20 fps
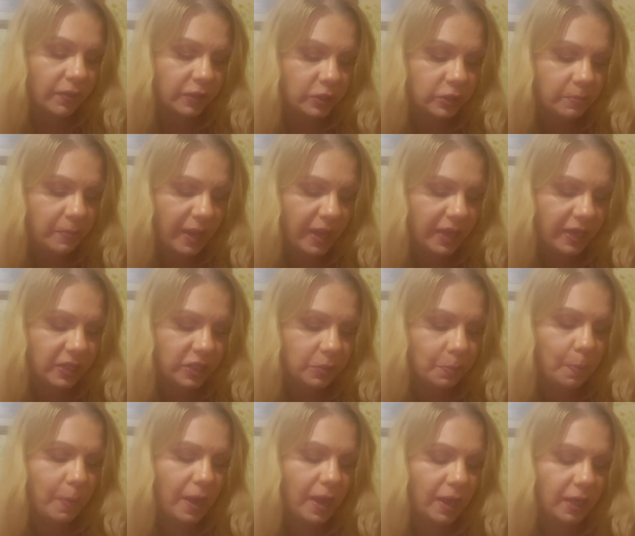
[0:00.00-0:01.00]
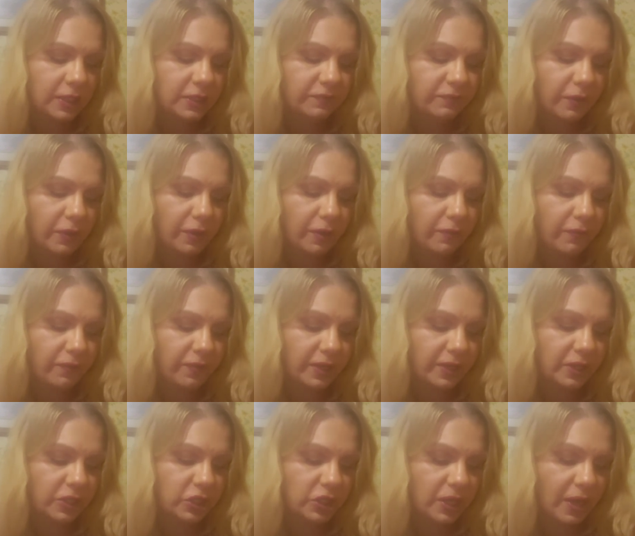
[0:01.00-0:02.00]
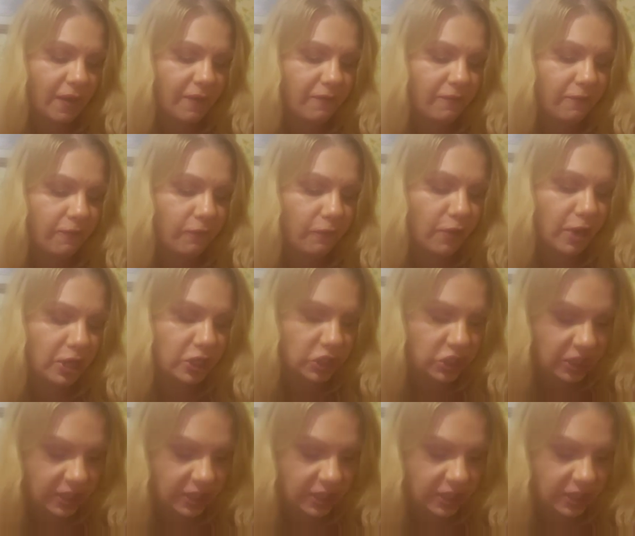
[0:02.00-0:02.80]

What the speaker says: Smashbox Photo Finish Fresh